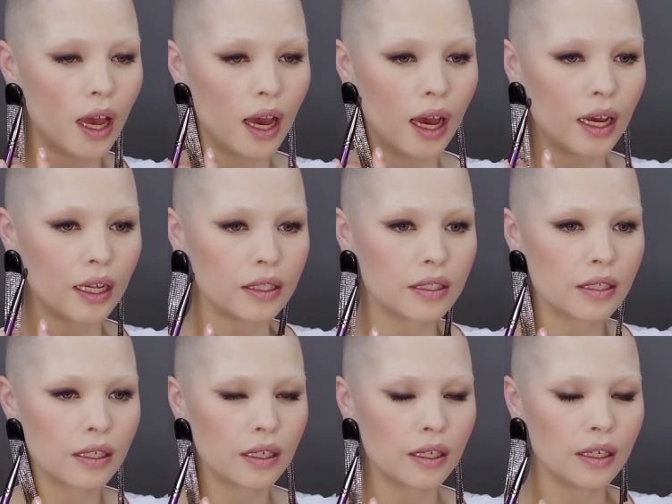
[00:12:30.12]

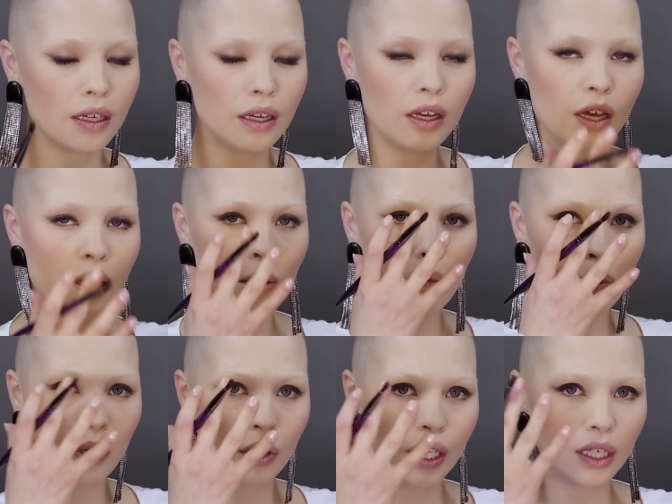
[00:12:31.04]
and
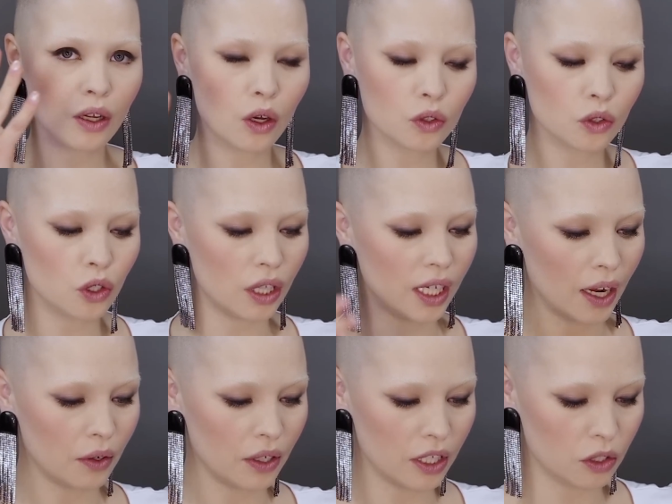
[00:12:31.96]
put it onto the
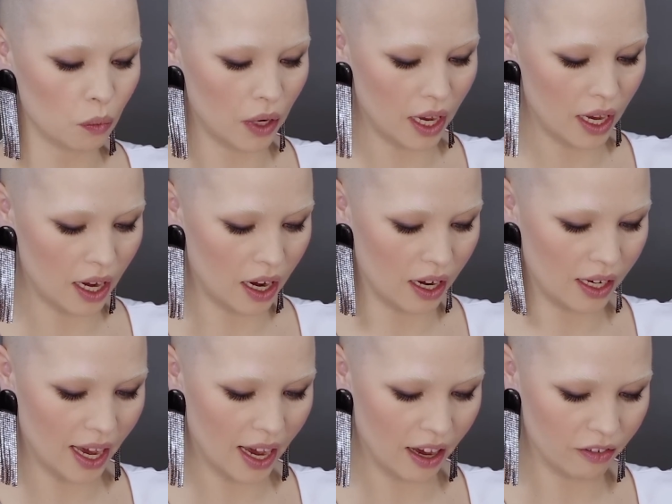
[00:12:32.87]
areas where I
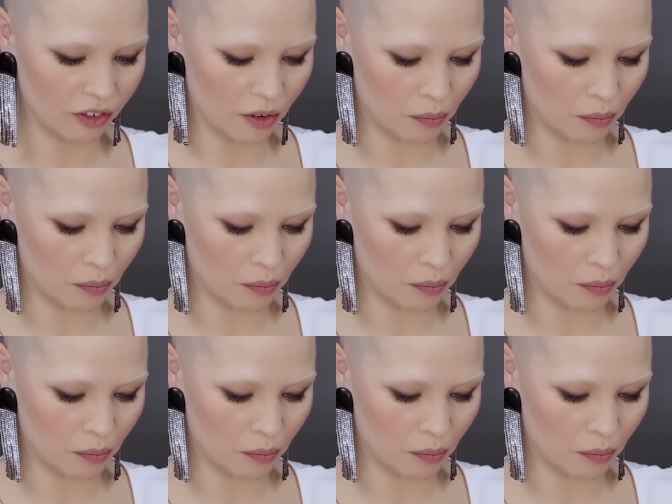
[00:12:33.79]
have